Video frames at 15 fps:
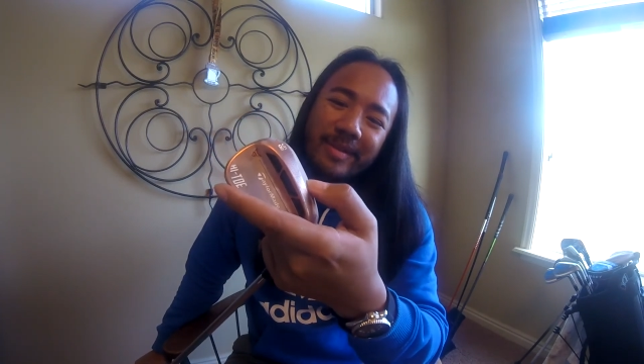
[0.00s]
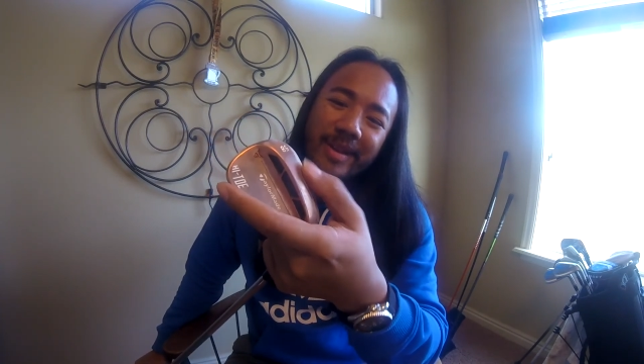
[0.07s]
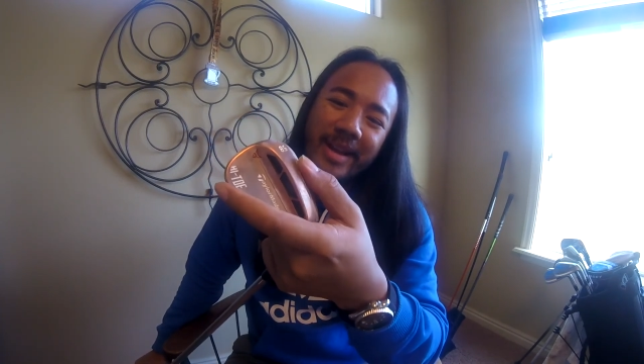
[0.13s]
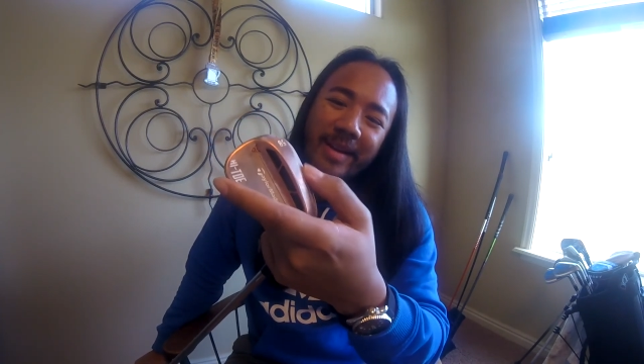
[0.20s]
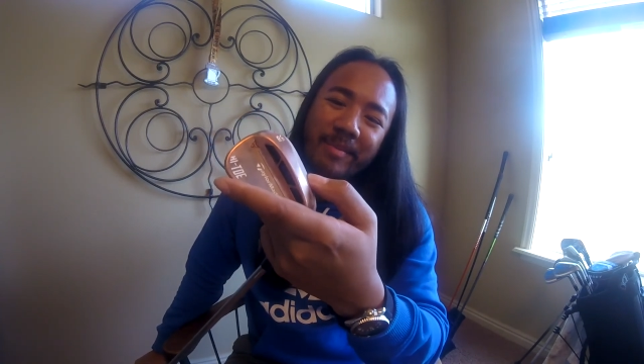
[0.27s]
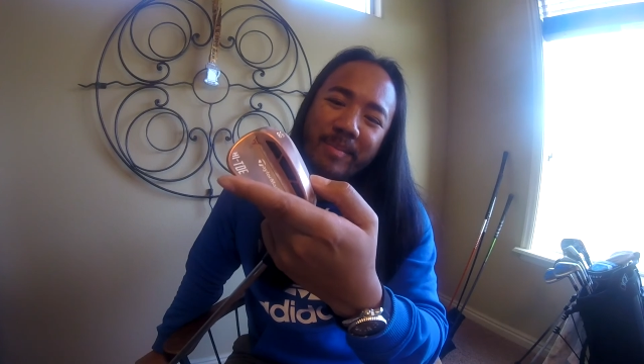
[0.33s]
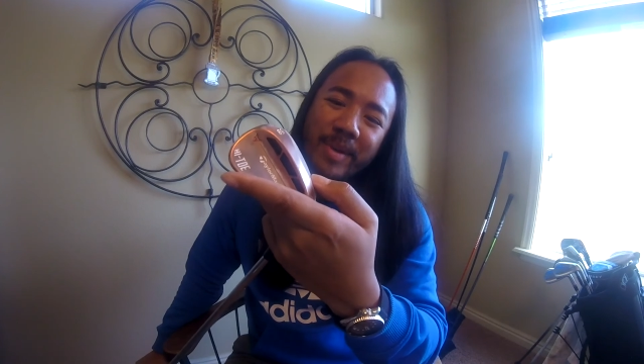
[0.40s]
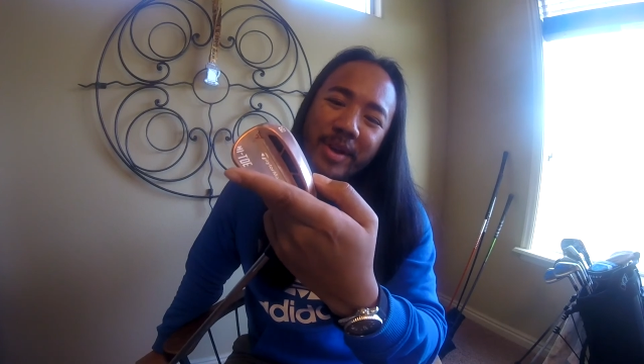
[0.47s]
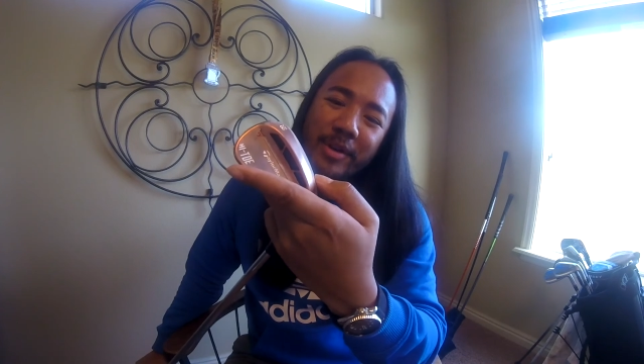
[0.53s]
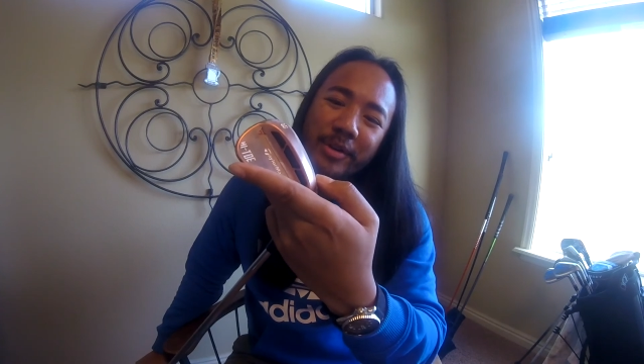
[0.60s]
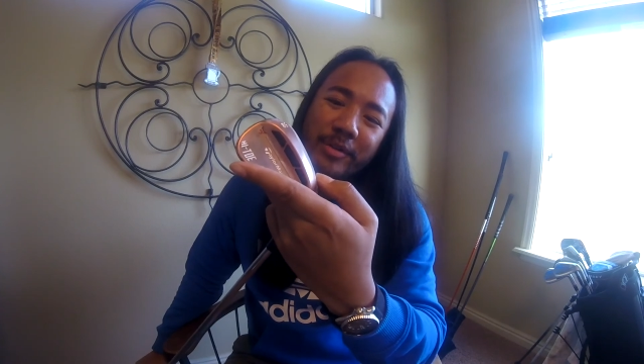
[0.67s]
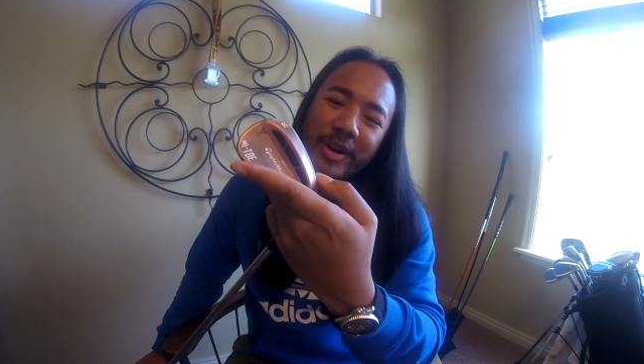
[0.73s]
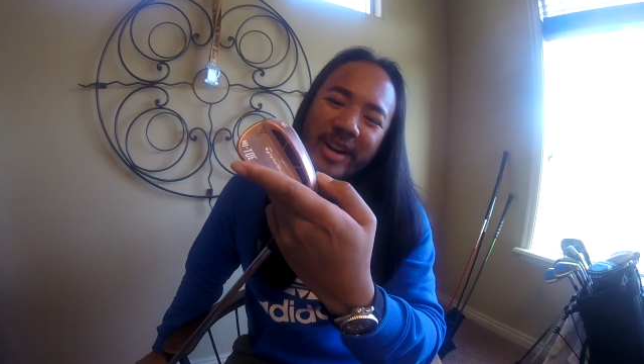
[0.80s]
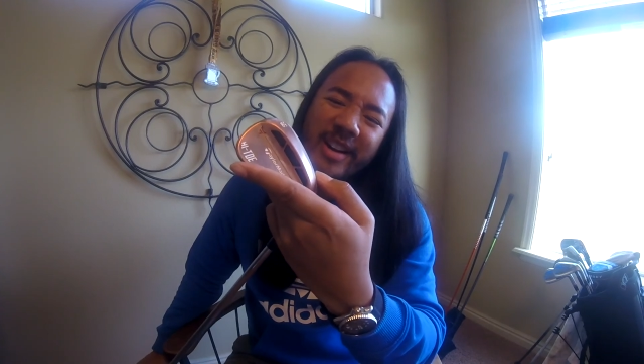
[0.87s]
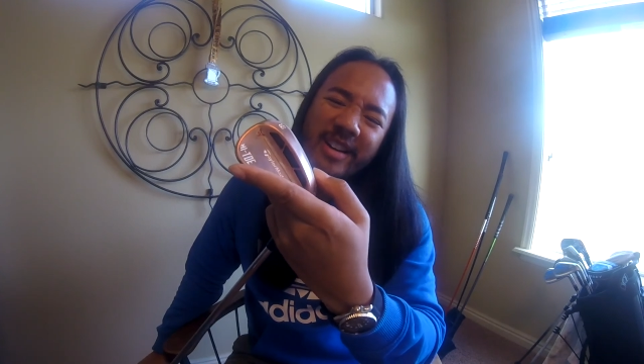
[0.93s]
and
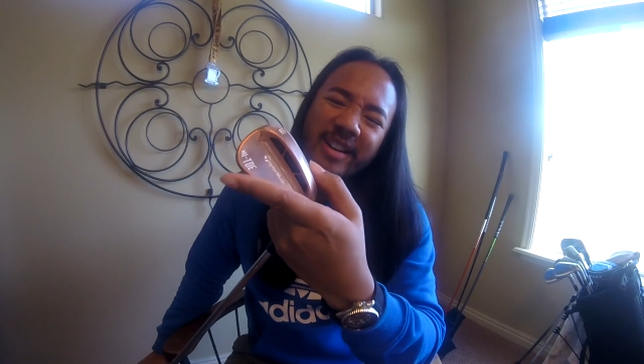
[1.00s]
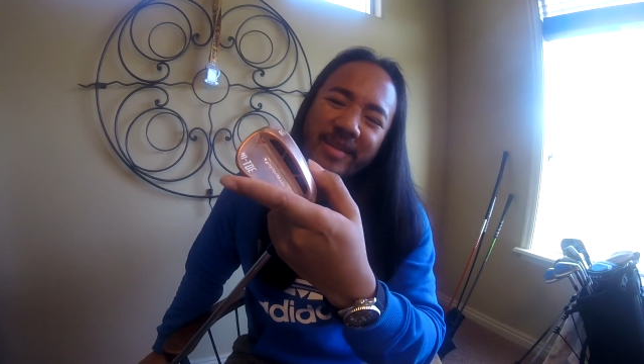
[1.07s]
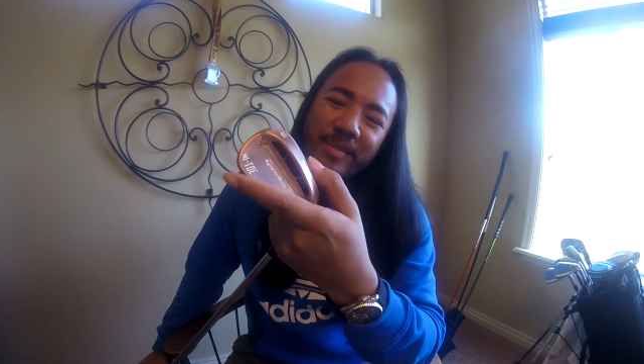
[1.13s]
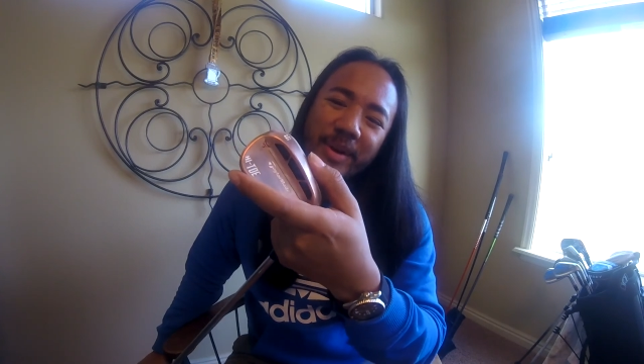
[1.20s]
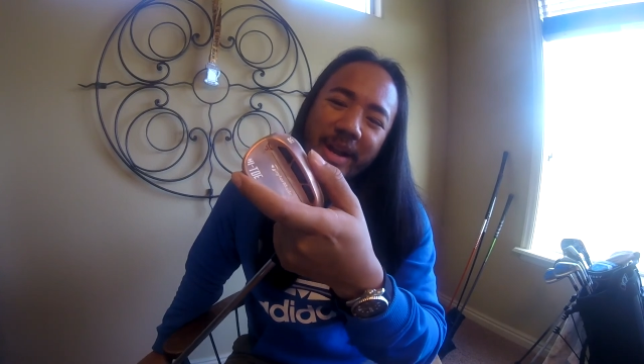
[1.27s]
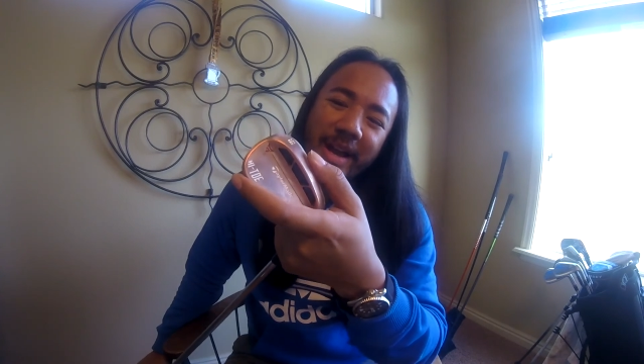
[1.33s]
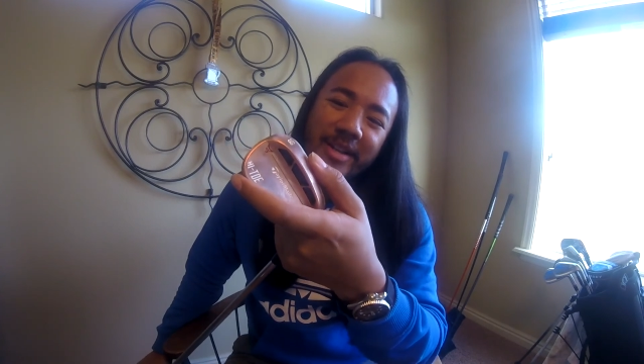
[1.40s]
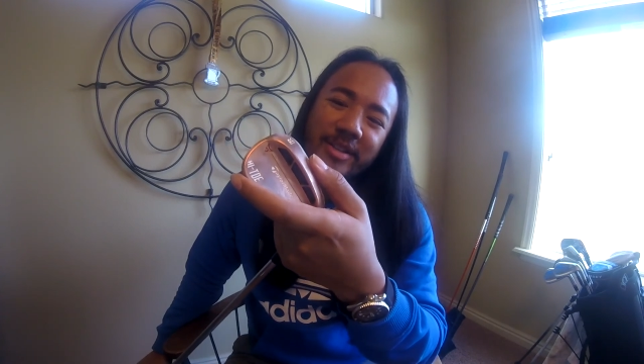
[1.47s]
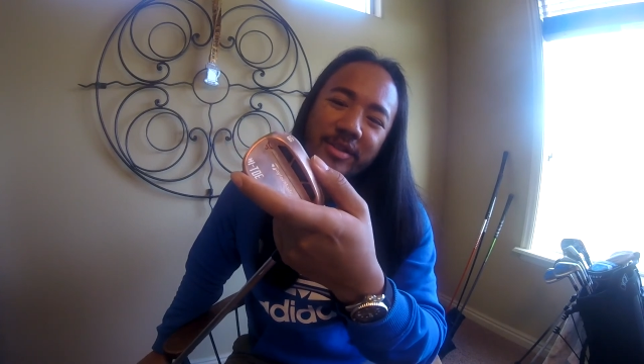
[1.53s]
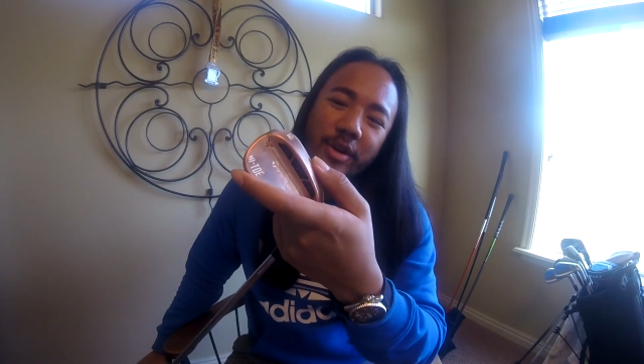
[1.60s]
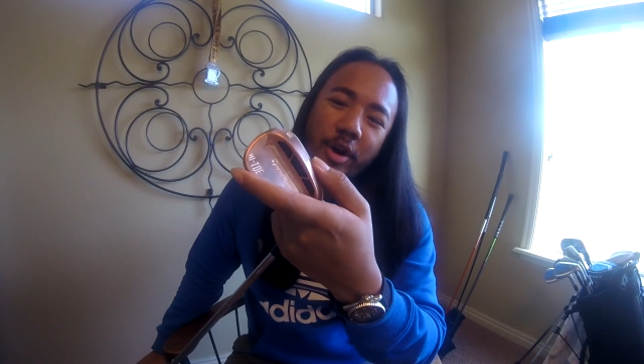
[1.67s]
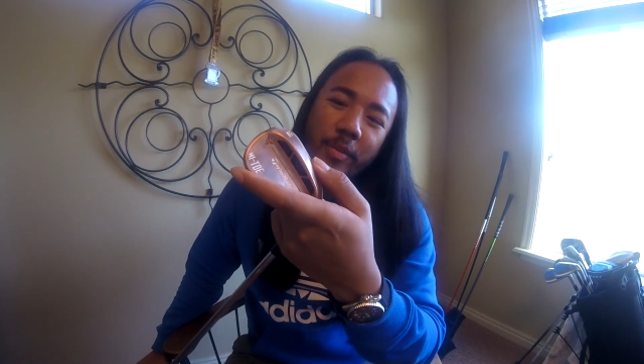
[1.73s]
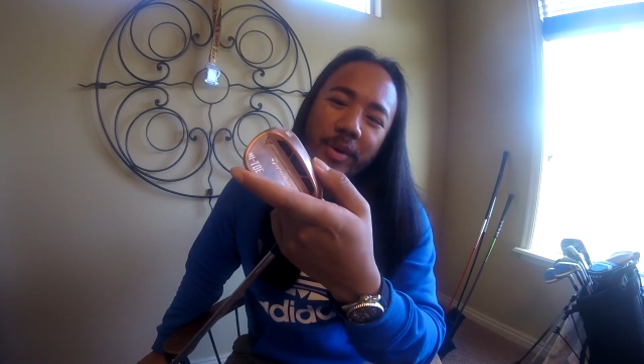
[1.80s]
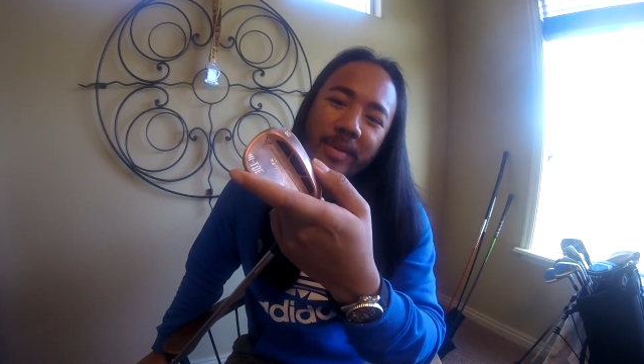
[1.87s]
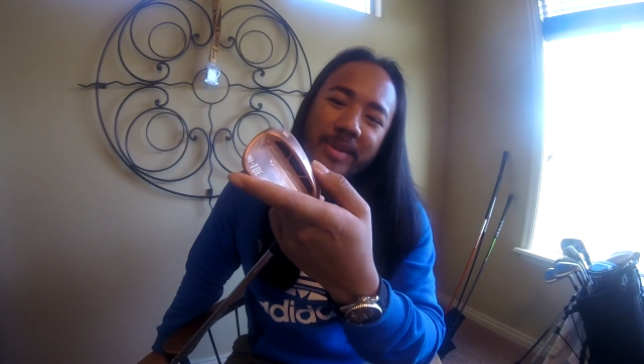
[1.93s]
milled right here, but as you
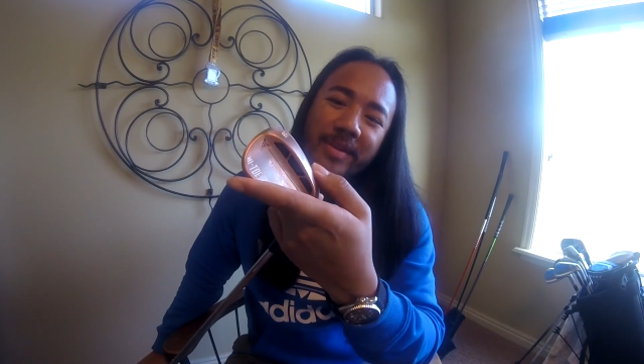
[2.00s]
open up